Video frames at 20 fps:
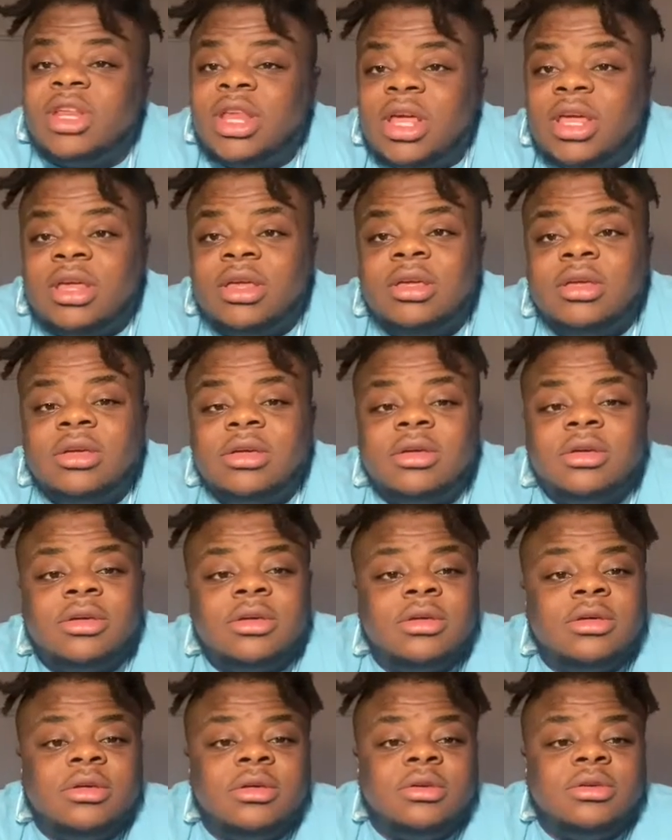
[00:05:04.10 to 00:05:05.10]
day,
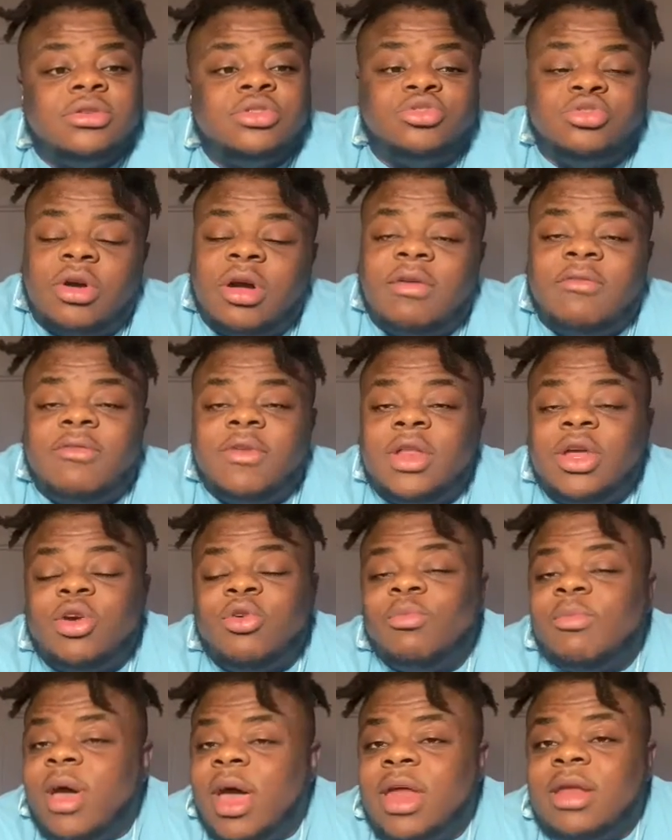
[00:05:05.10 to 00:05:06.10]
drop video
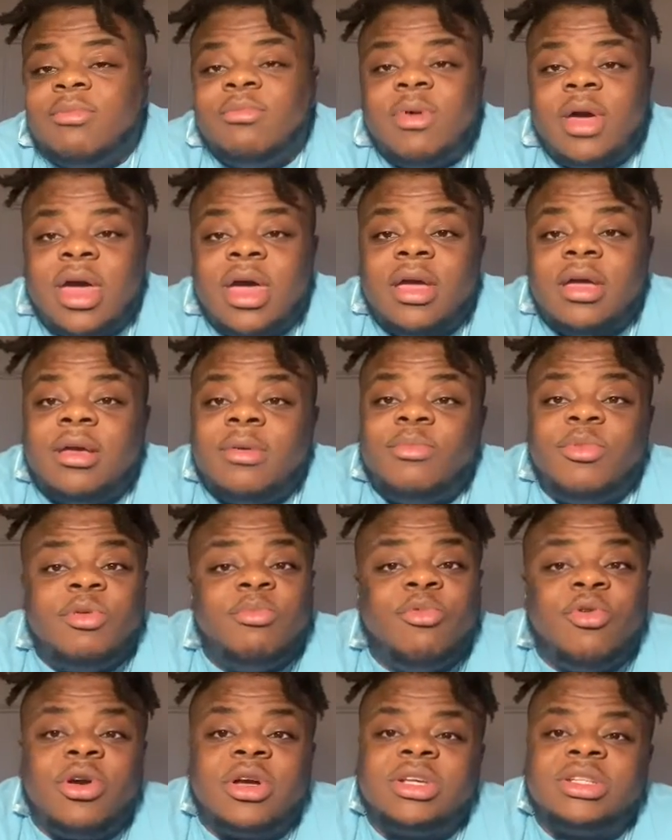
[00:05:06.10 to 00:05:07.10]
back to back, be
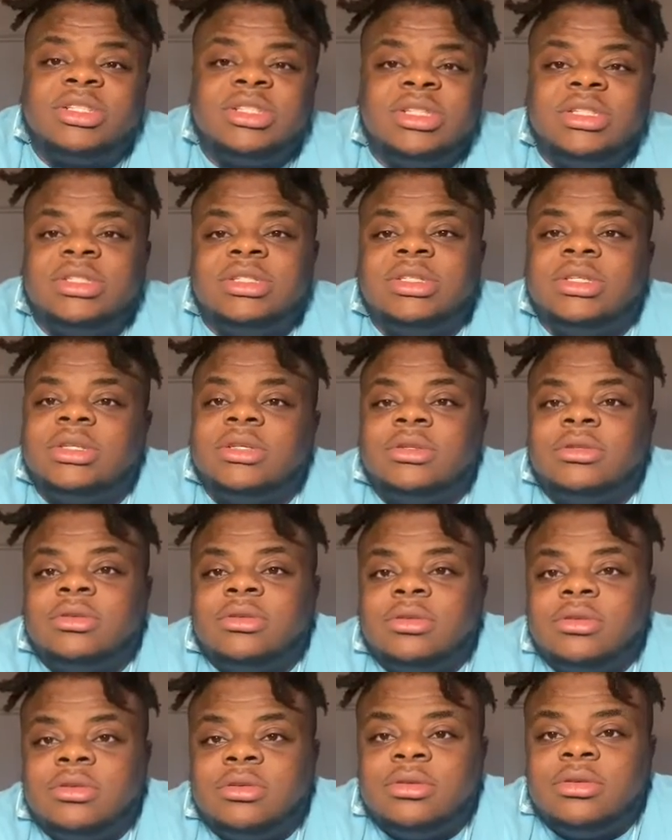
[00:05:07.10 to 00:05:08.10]
more consistent.
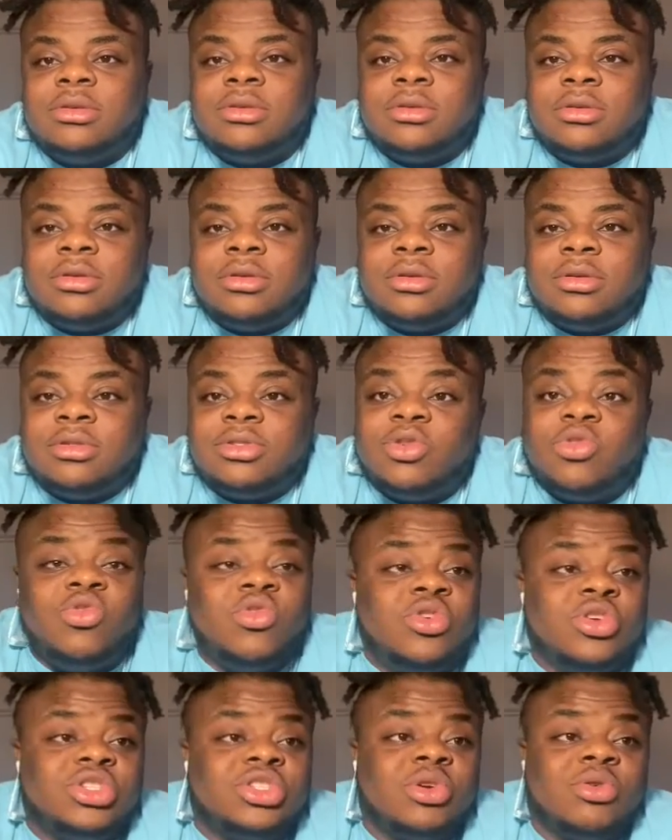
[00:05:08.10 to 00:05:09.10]
So you
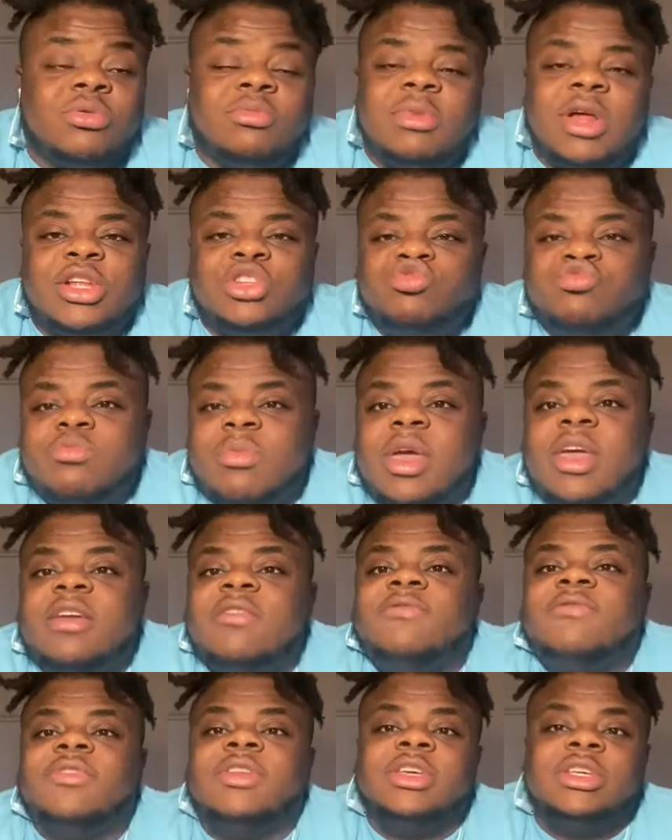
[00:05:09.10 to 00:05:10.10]
can show them that you
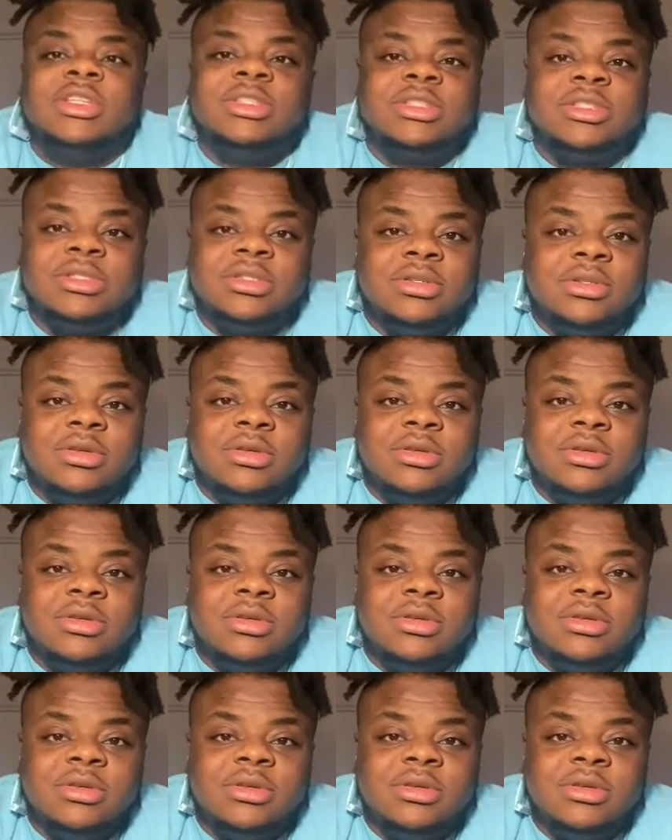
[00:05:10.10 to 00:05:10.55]
made for this.